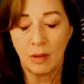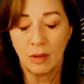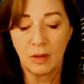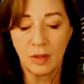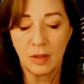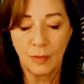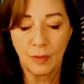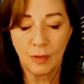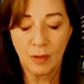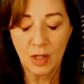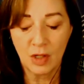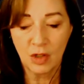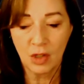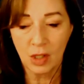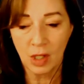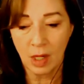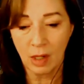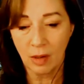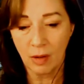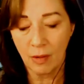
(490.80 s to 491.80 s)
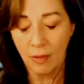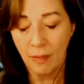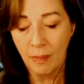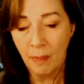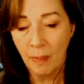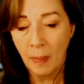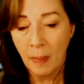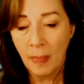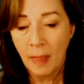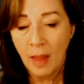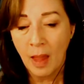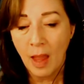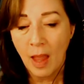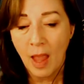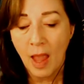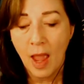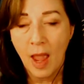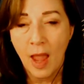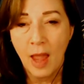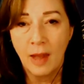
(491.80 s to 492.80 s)
differentiator,
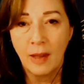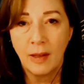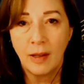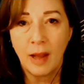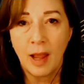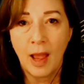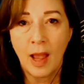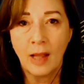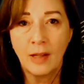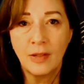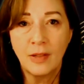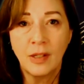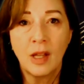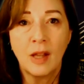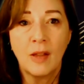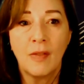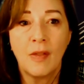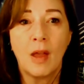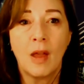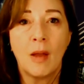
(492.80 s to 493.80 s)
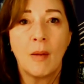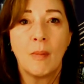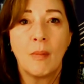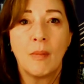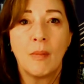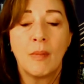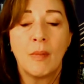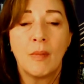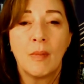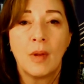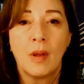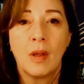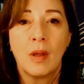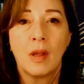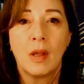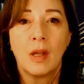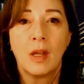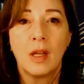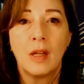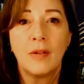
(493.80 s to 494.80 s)
and asking them
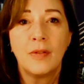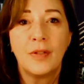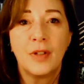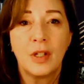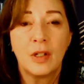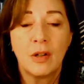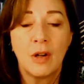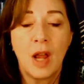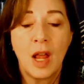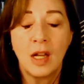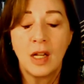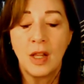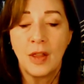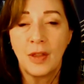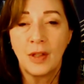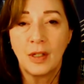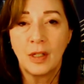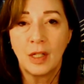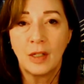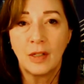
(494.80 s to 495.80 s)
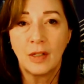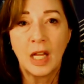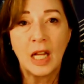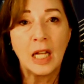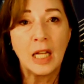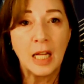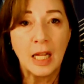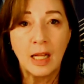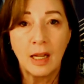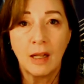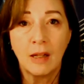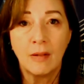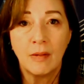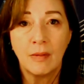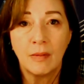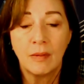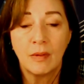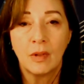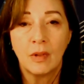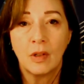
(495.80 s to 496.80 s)
if there anything that they needed,
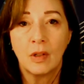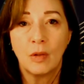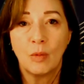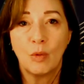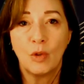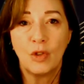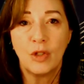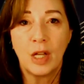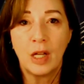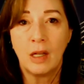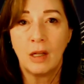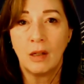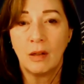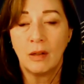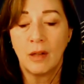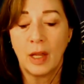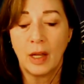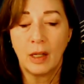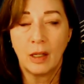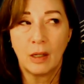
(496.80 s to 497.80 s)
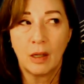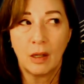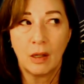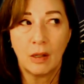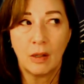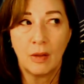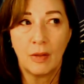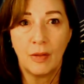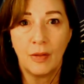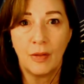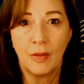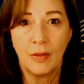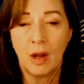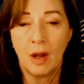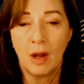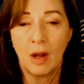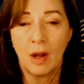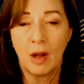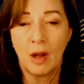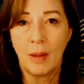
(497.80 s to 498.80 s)
would they like
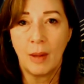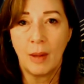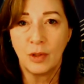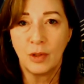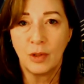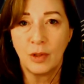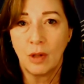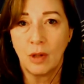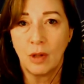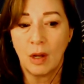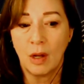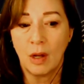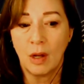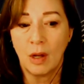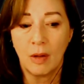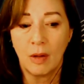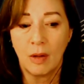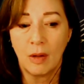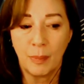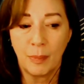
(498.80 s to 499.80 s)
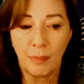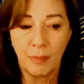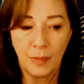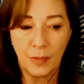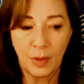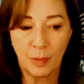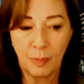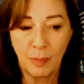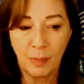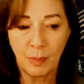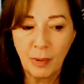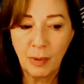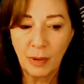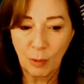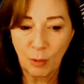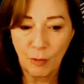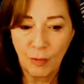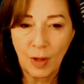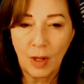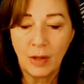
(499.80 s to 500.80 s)
them to uh, the, the people that
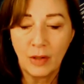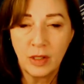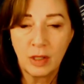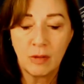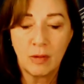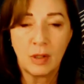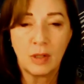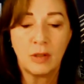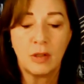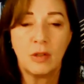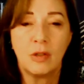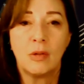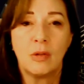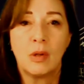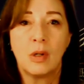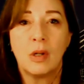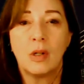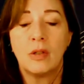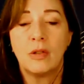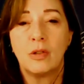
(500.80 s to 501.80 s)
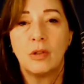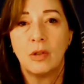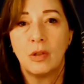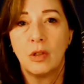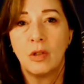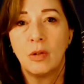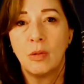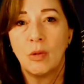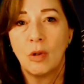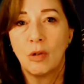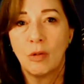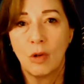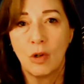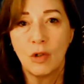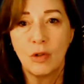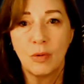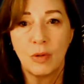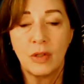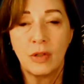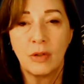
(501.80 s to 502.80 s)
were volunteering to do a to, to do a
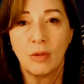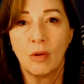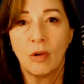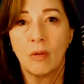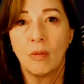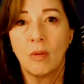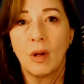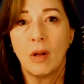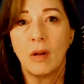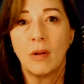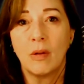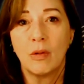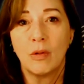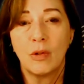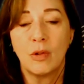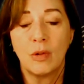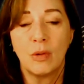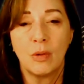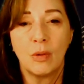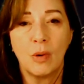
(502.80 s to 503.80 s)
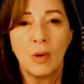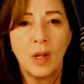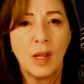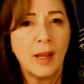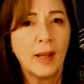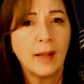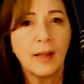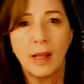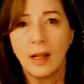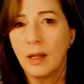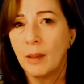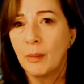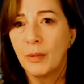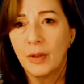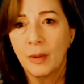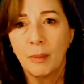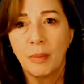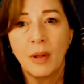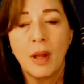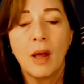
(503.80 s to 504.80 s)
grocery store run, or to get them
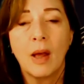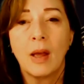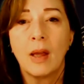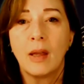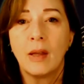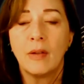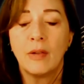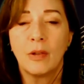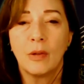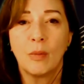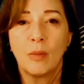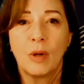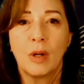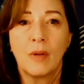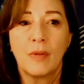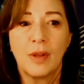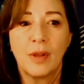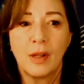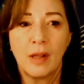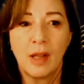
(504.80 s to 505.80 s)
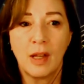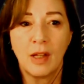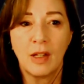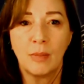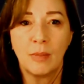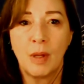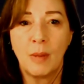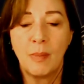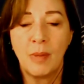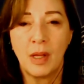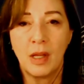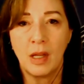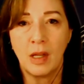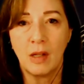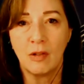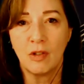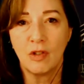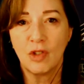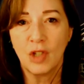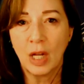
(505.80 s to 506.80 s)
supplies, or whatever the case may be,
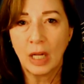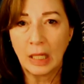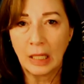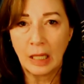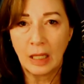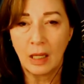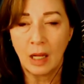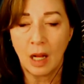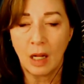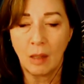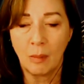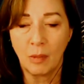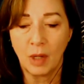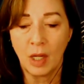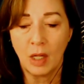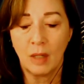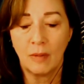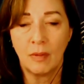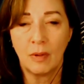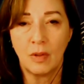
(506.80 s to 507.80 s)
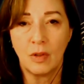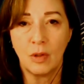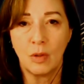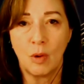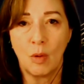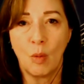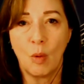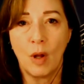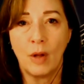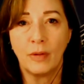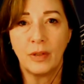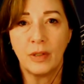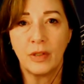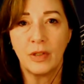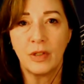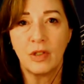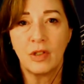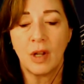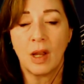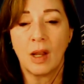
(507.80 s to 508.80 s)
to check in on them, kind of do a
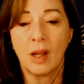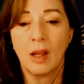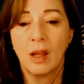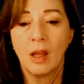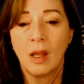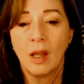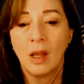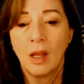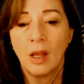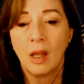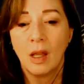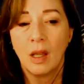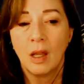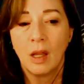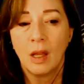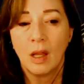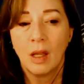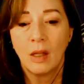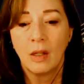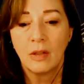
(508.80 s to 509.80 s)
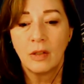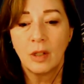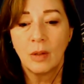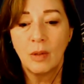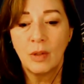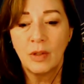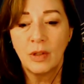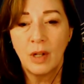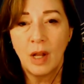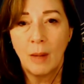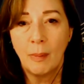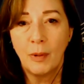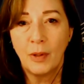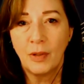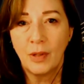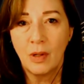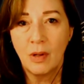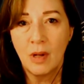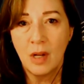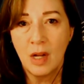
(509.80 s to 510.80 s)
wellness check. So it's an
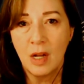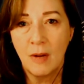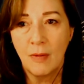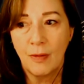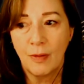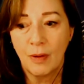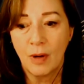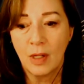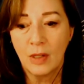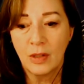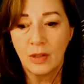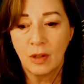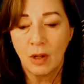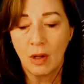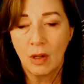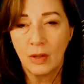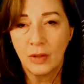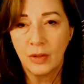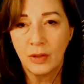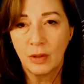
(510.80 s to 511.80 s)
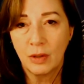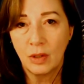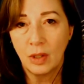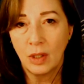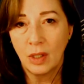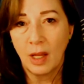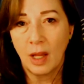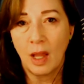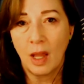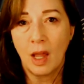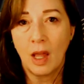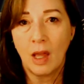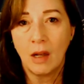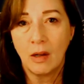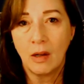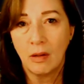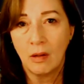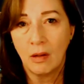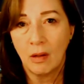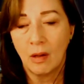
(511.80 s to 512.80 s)
opportunity for us to also look
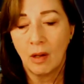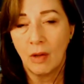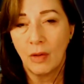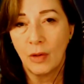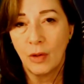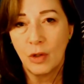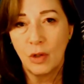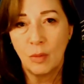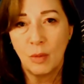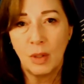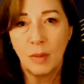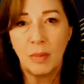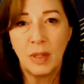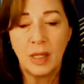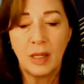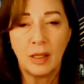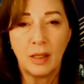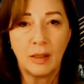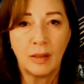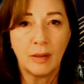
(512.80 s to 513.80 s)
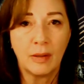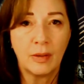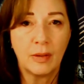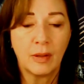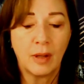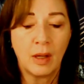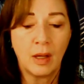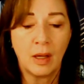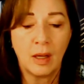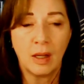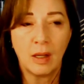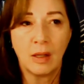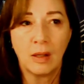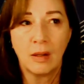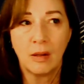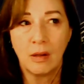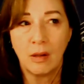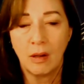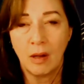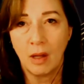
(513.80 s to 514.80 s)
at other human beings
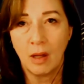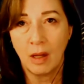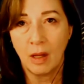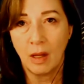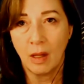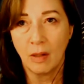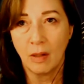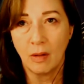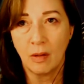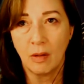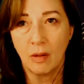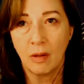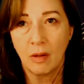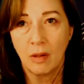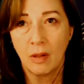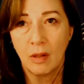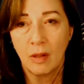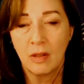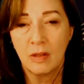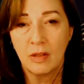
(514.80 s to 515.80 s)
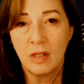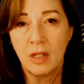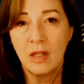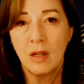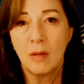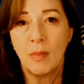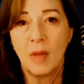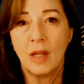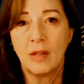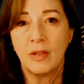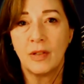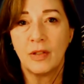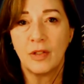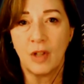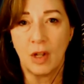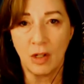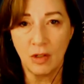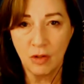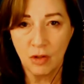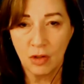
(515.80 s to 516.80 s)
and and see them as
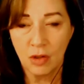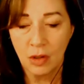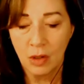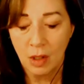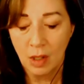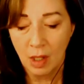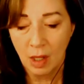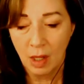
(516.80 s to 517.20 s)
such,